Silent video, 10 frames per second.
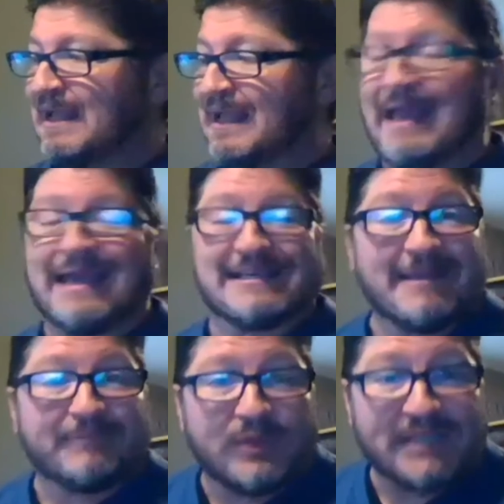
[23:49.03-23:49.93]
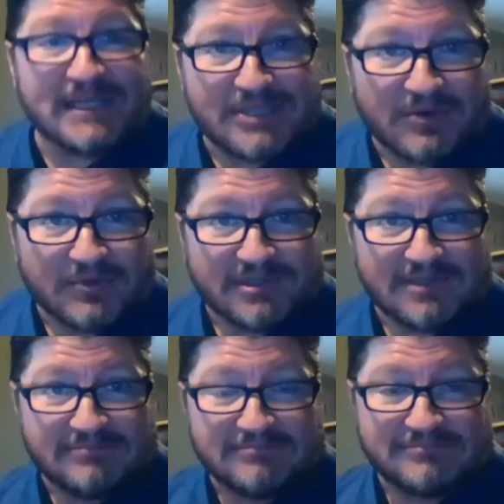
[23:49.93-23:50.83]
Except when you don't,
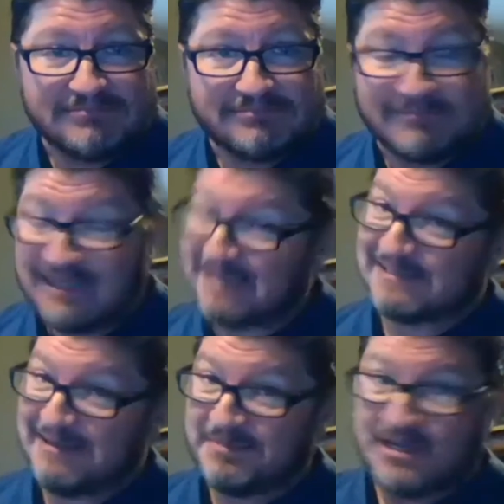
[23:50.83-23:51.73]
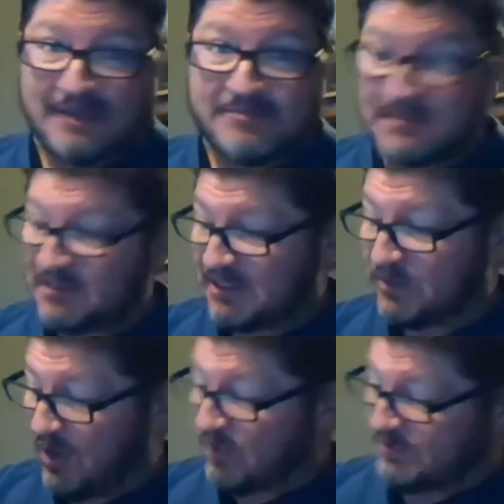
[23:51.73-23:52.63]
because sometimes you
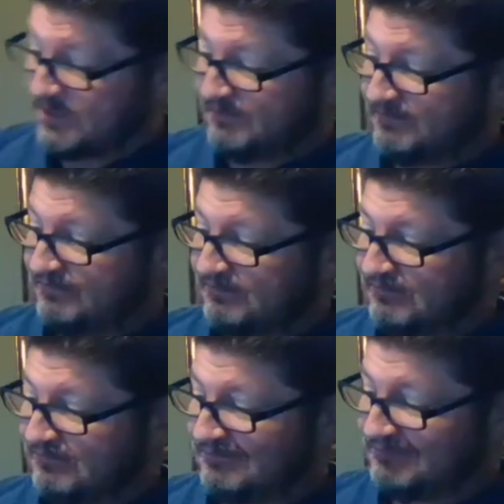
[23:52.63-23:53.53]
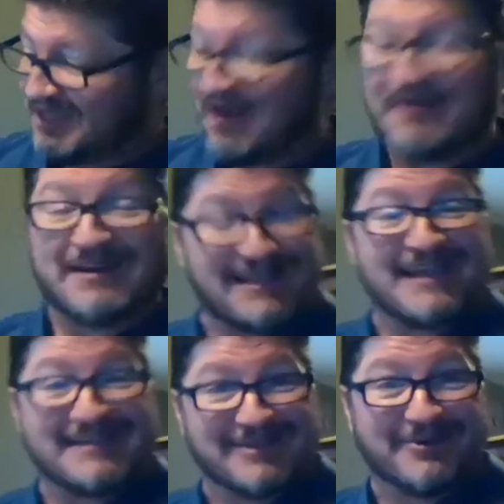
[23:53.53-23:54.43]
won't. I'm sorry to say
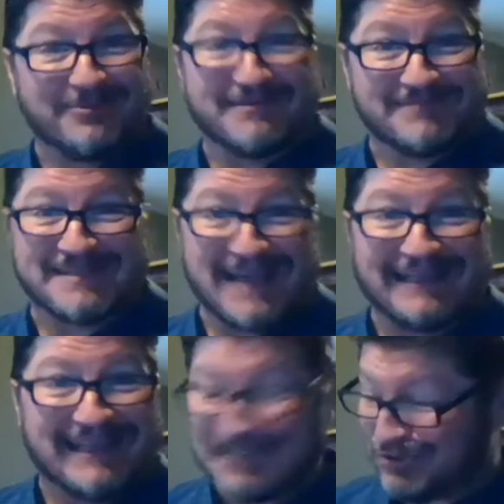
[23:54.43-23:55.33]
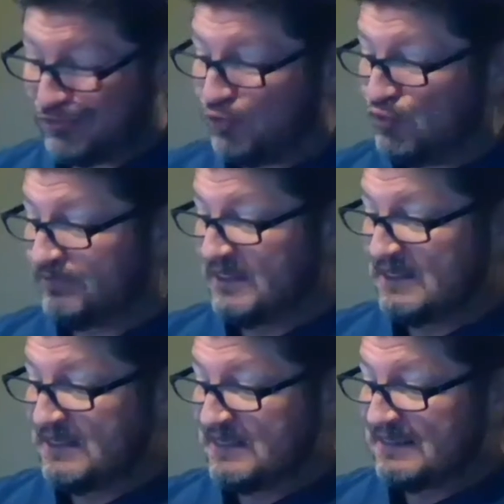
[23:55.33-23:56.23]
so, but sadly it's true
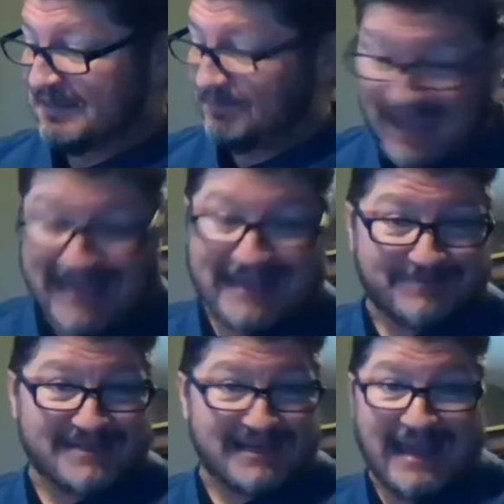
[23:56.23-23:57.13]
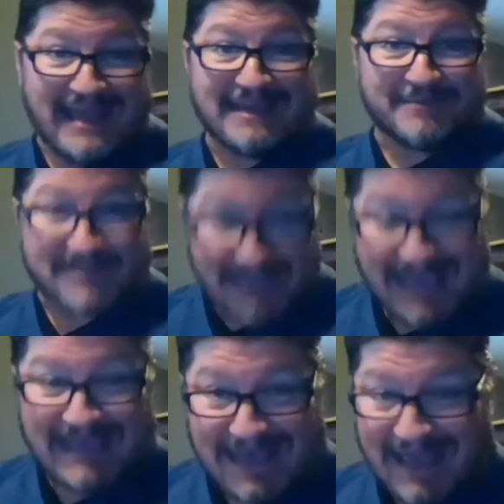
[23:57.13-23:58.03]
that bang-ups and hang-ups
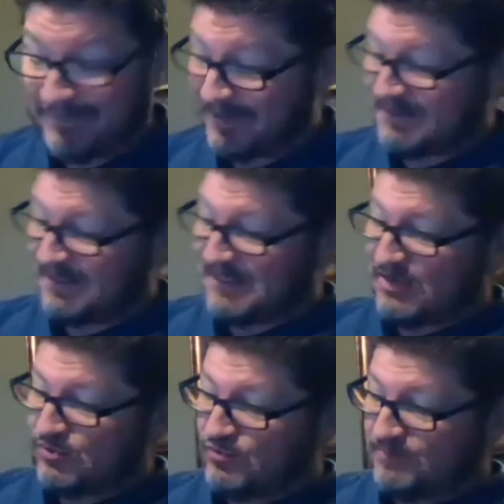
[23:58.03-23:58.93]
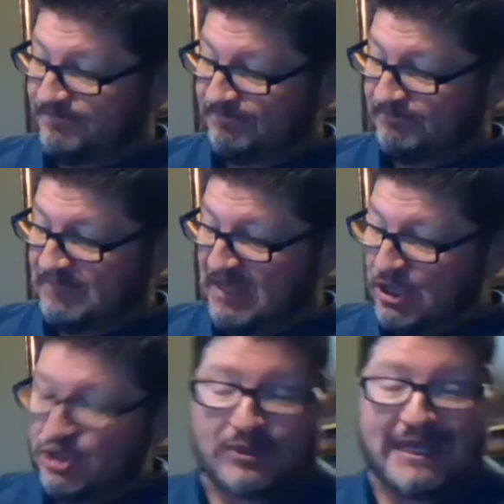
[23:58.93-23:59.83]
can happen to you. You'll get